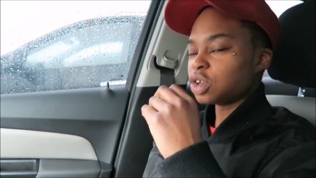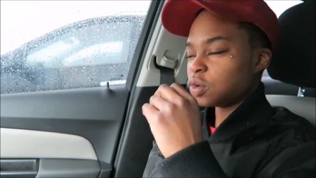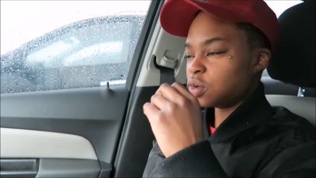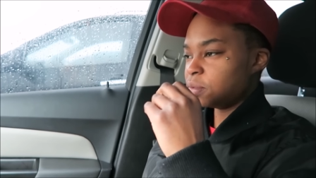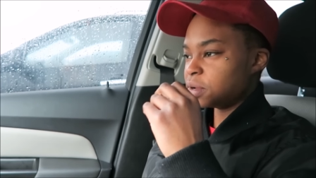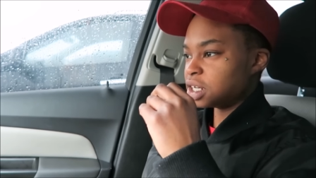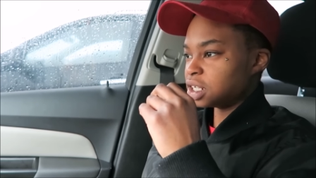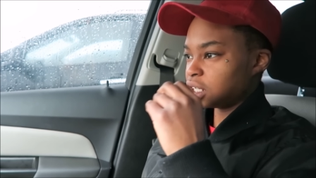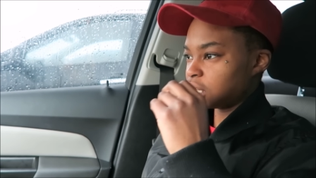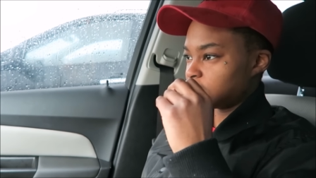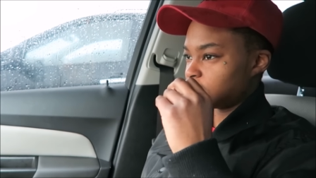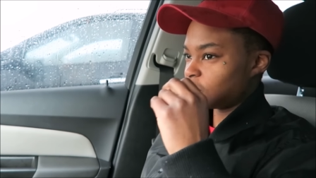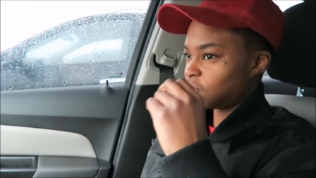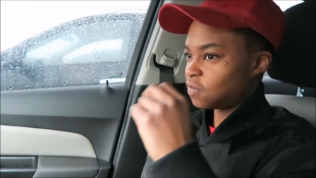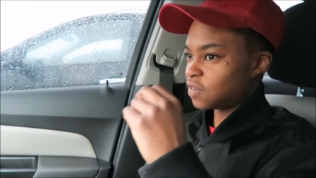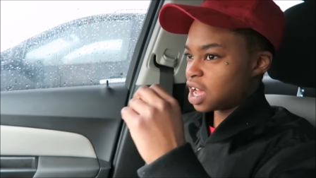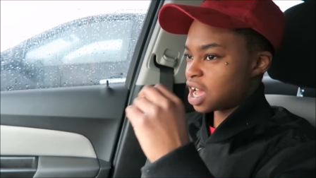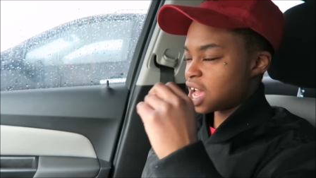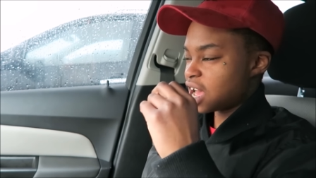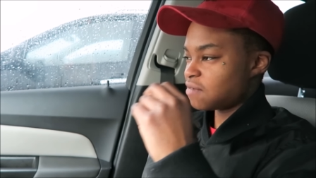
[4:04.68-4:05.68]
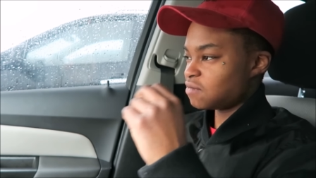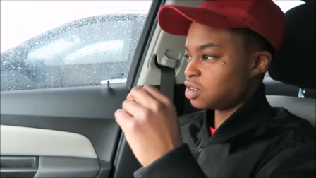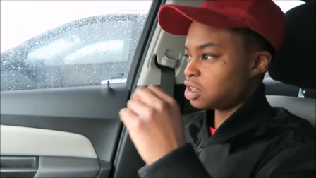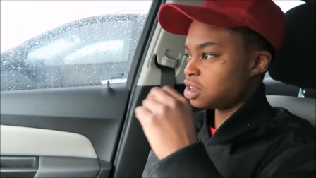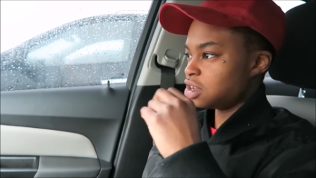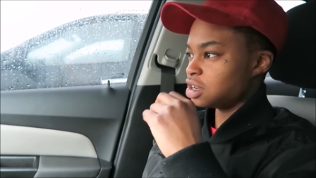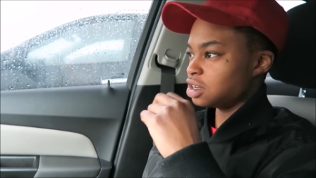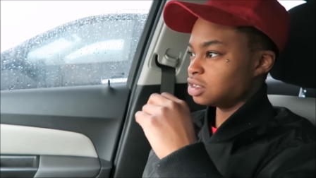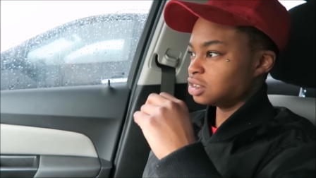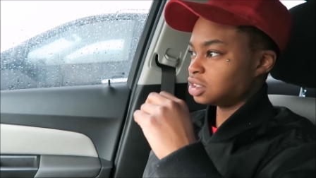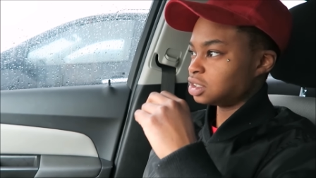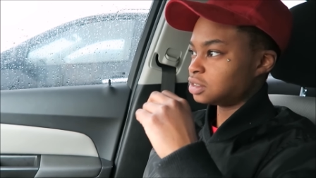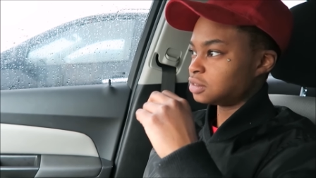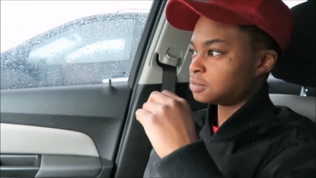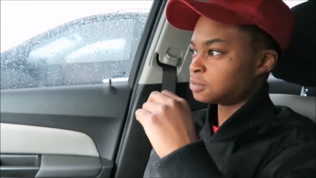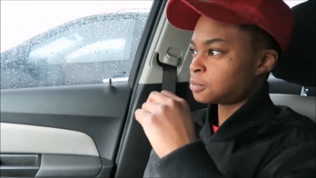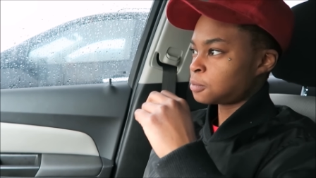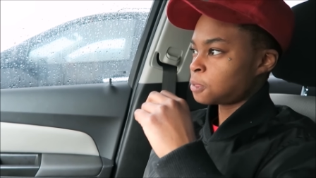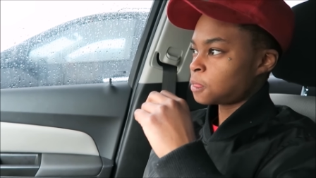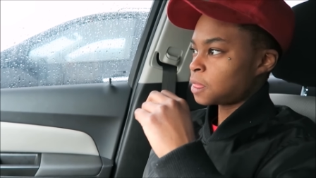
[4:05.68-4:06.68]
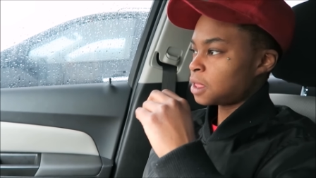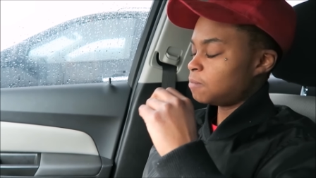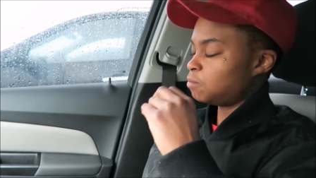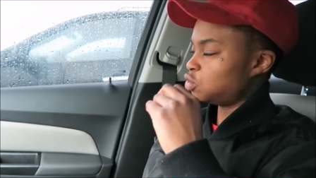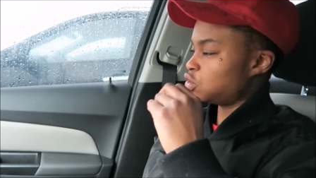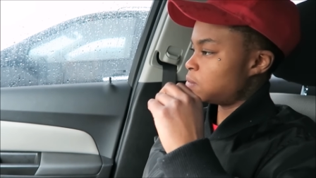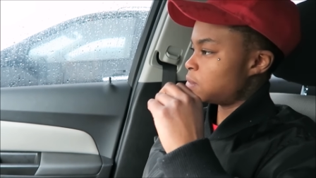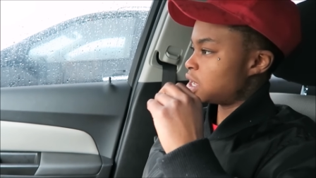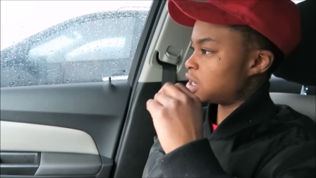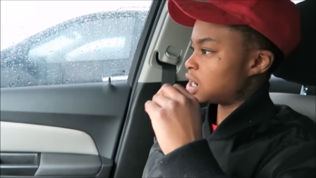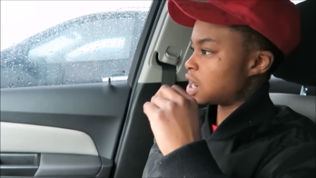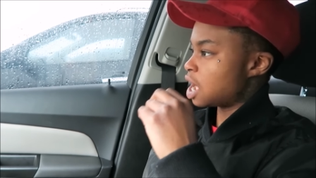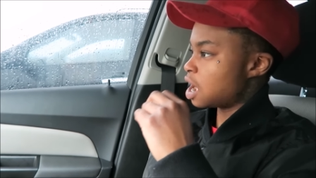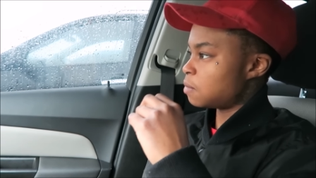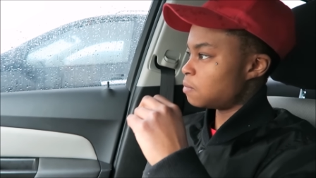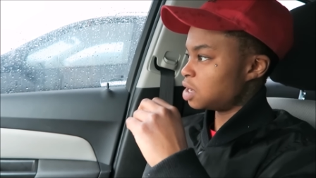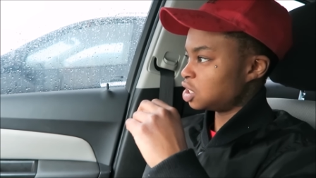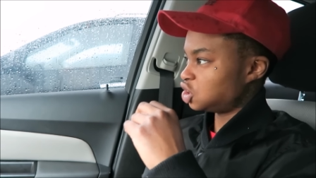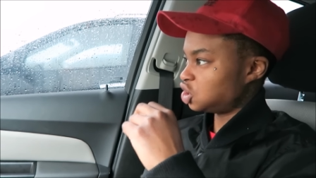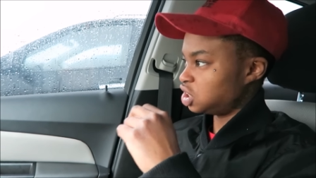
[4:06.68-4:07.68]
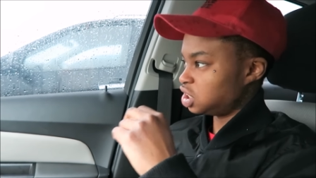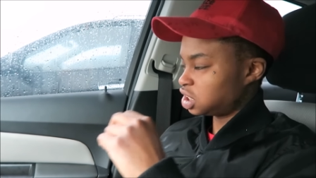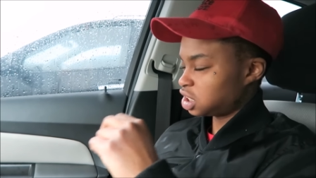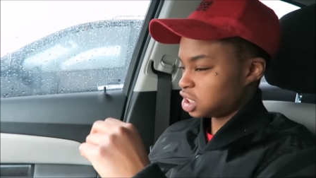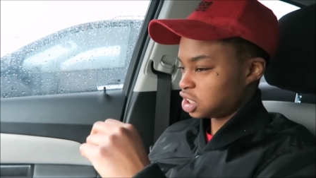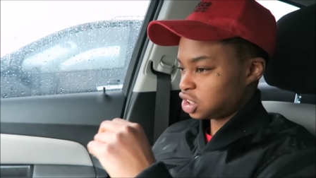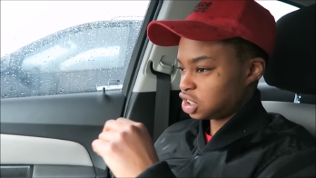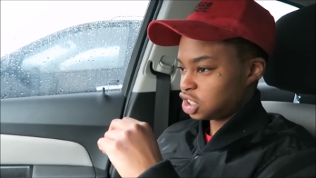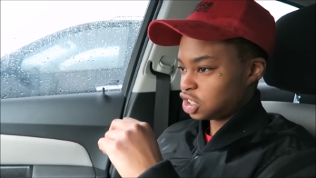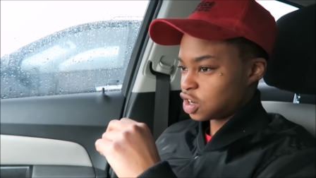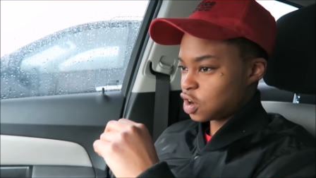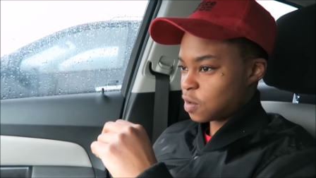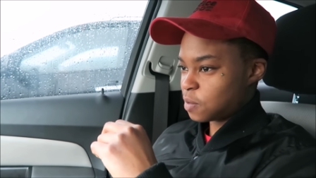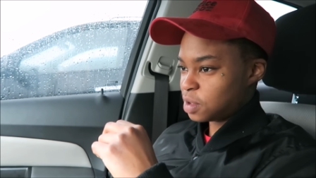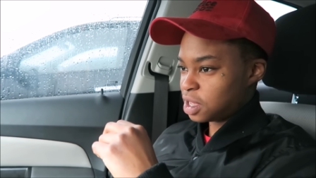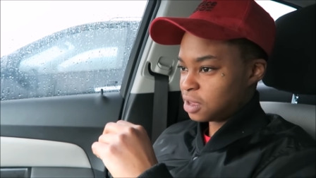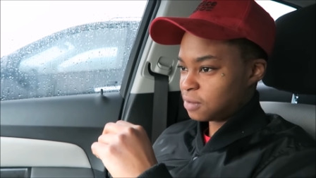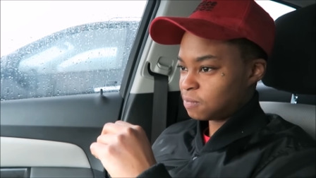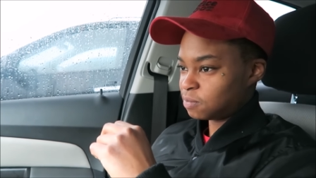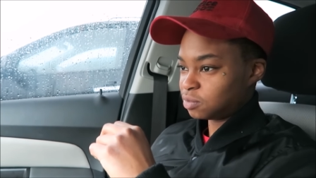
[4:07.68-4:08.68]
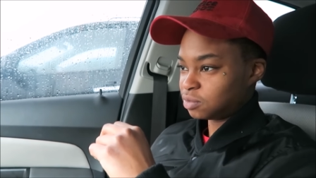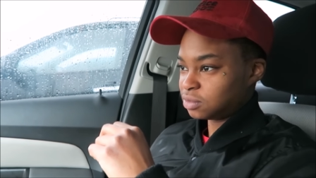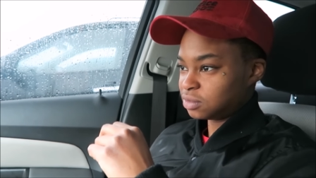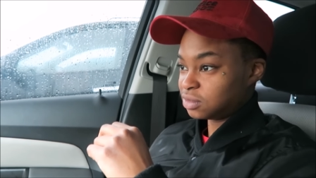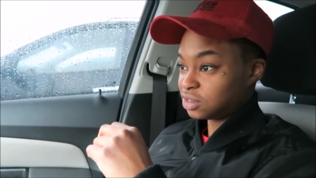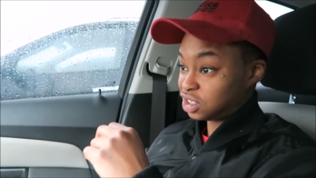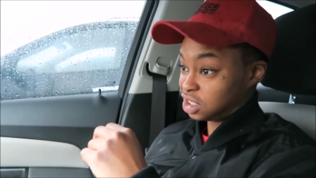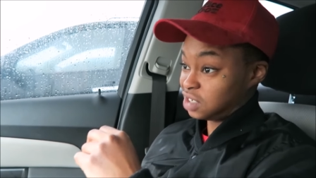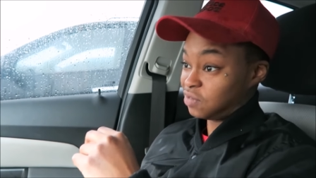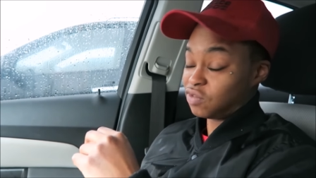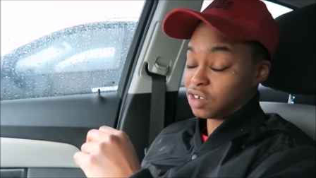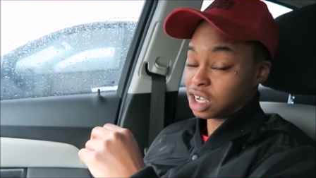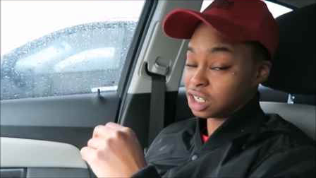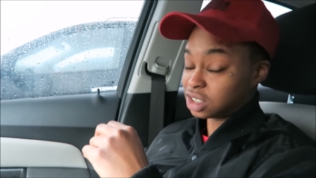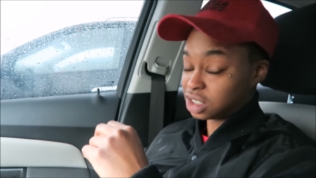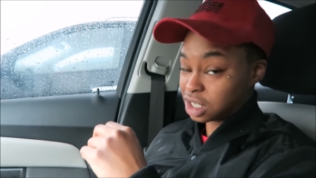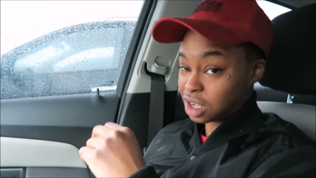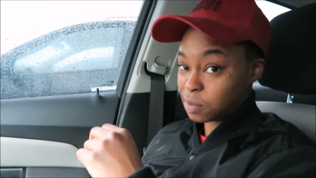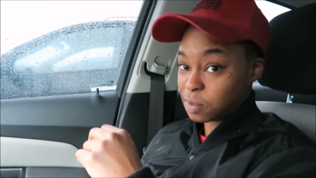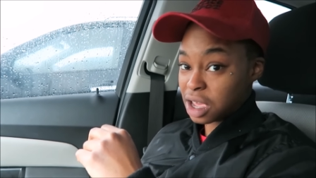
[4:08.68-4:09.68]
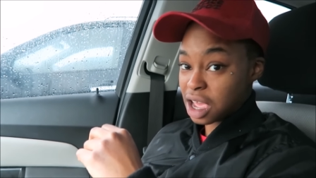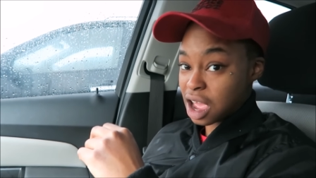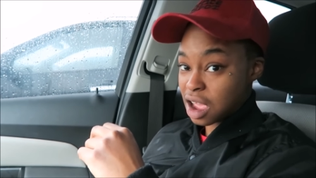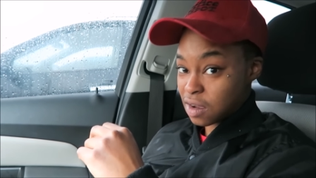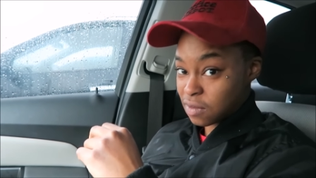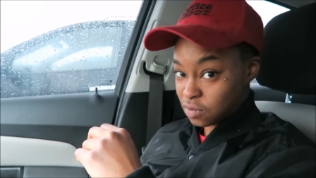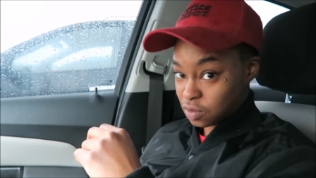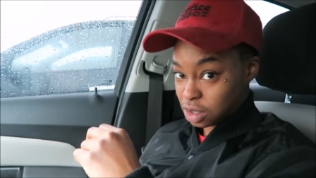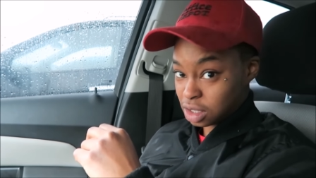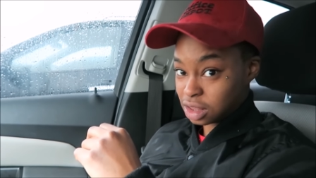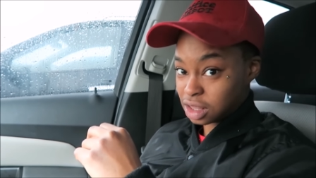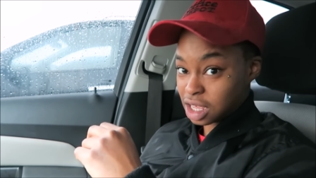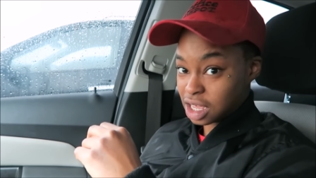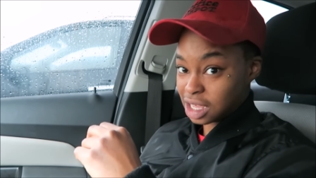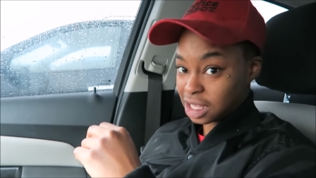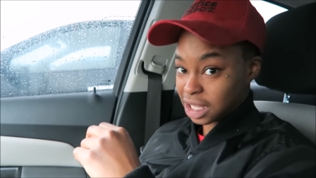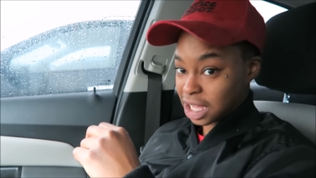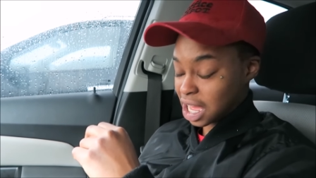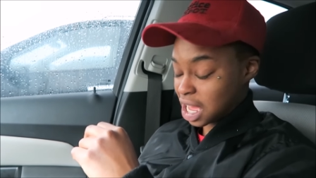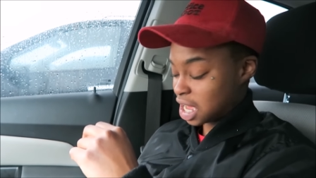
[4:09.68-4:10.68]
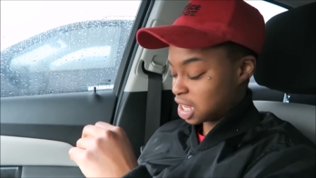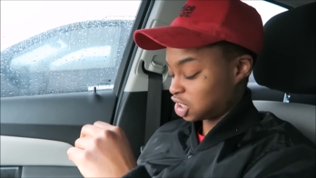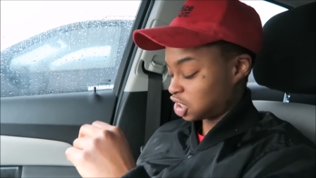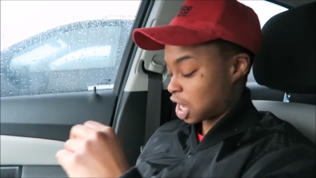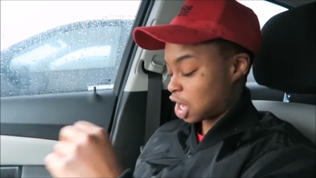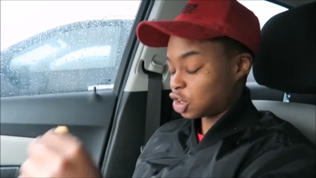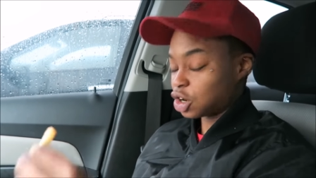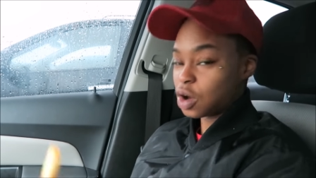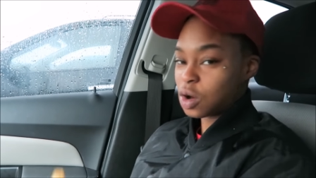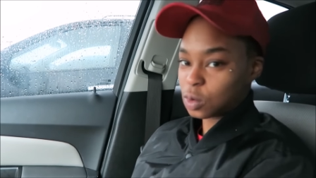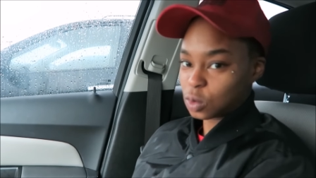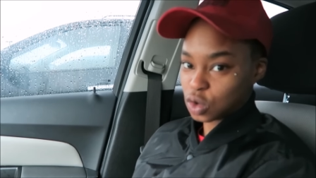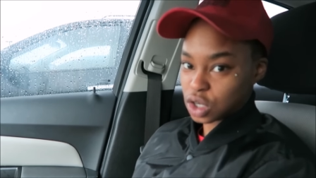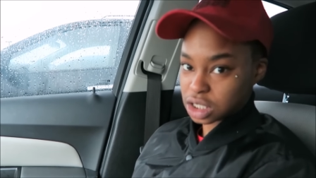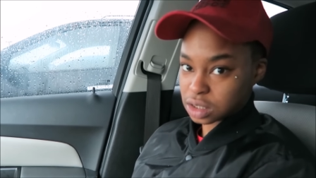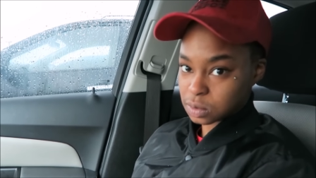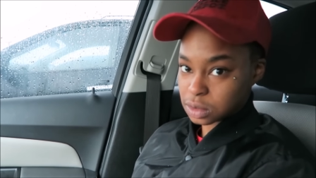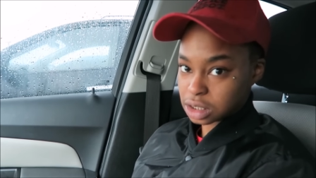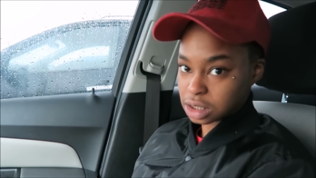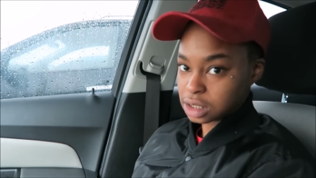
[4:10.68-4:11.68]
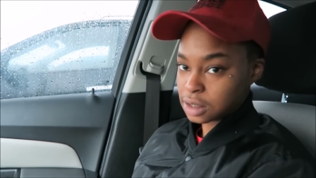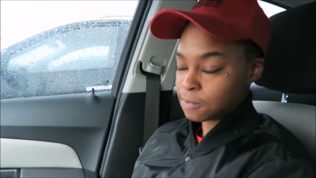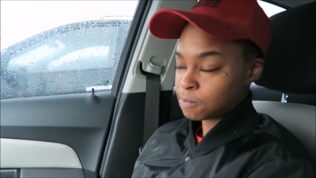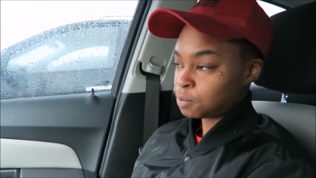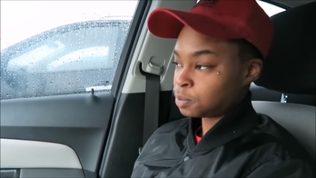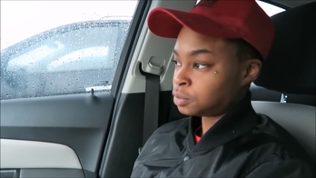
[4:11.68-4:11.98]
We've been together 5 years. No matter how much she says she know me, she fucks up everything, guys. Y'all know on Christmas,